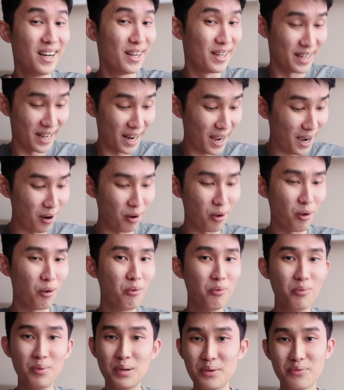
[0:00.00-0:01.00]
Now,
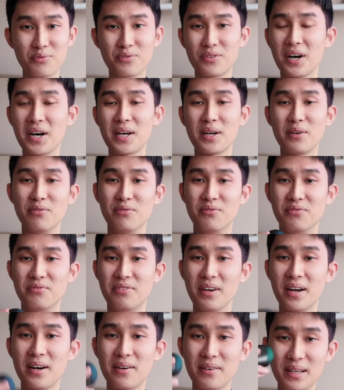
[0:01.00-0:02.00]
we've got a
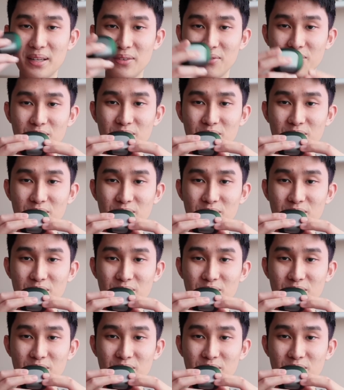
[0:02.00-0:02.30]
very,